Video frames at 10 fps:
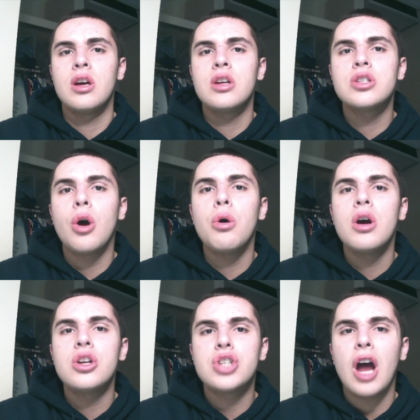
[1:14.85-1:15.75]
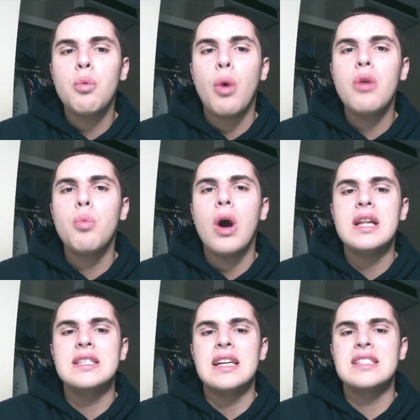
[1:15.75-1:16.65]
So John one
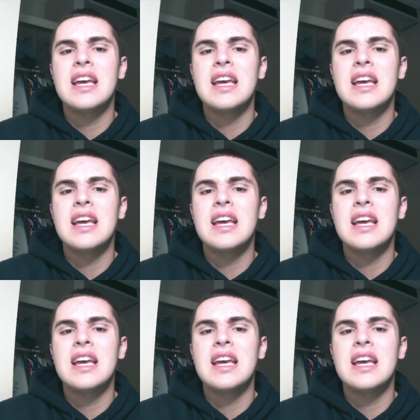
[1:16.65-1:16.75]
one says,